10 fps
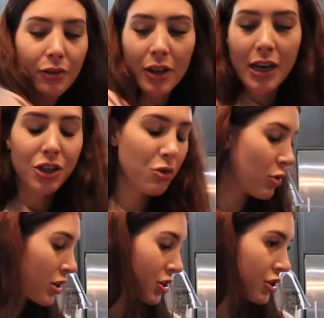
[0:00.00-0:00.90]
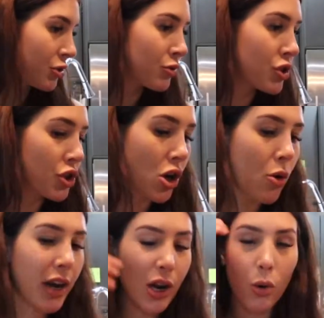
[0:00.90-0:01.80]
I really actually want to
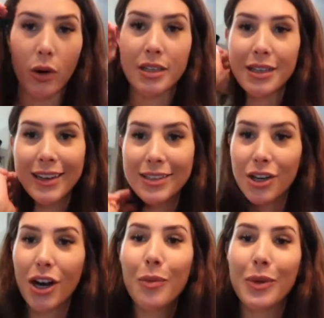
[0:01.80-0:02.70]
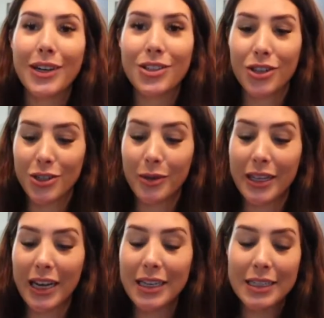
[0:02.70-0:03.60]
sew a corset top, like start doing
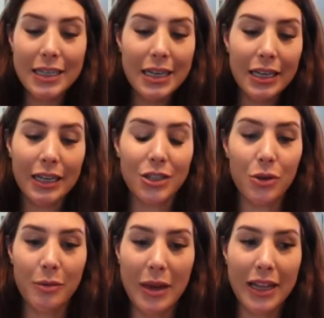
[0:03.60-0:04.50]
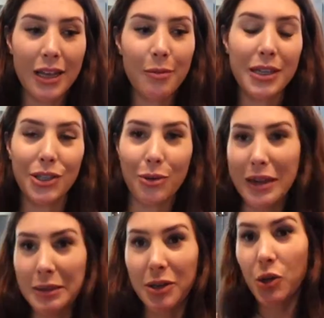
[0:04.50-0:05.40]
that, because you can make them and you can
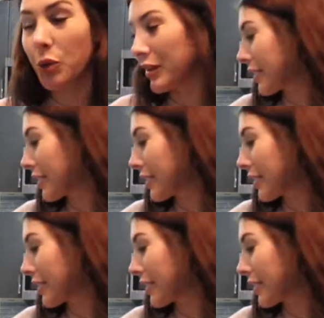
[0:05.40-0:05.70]
make them out of cool